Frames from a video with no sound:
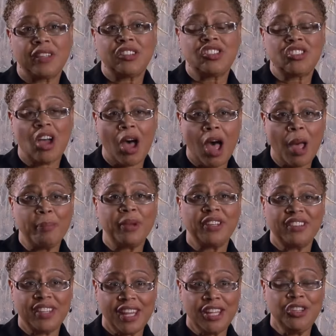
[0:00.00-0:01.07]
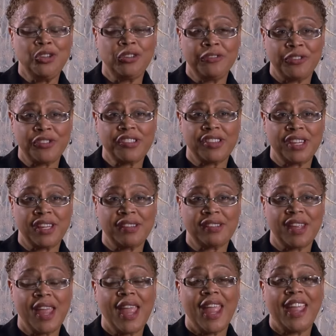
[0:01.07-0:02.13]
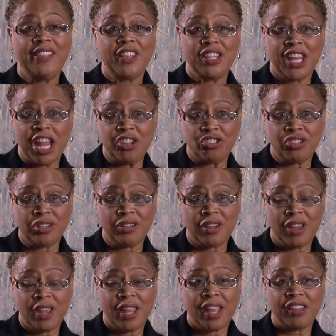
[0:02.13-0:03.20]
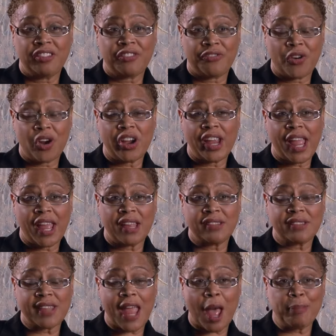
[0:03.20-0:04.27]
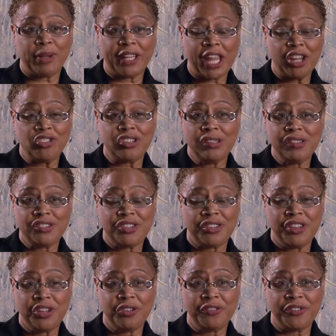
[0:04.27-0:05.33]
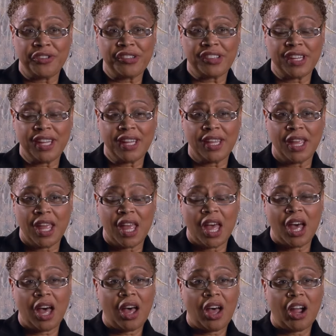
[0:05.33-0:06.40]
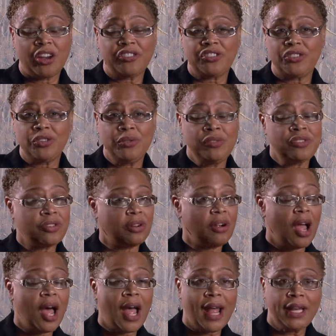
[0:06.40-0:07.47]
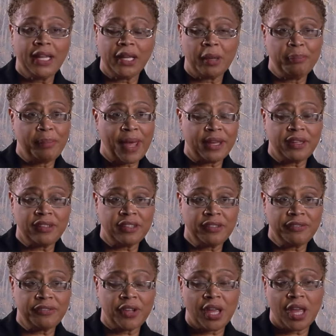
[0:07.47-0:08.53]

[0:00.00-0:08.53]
the top ten universities in the nation as far as applications to the university. Uh, our students are highly competitive